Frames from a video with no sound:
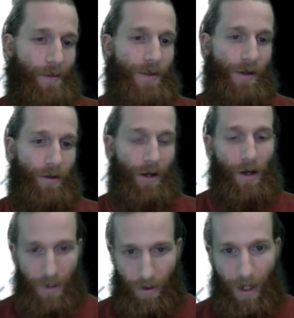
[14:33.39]
So
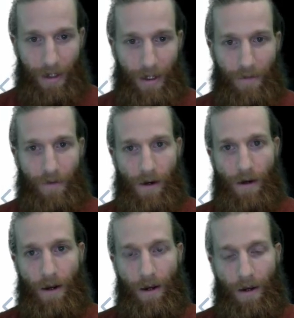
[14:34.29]
also handy
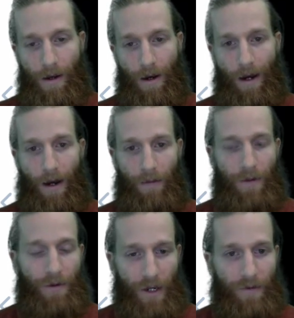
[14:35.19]
for
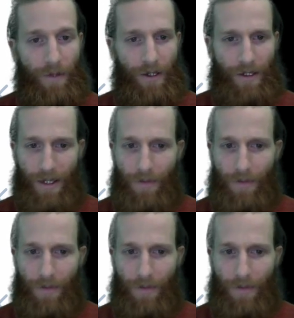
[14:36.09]
doing transformations.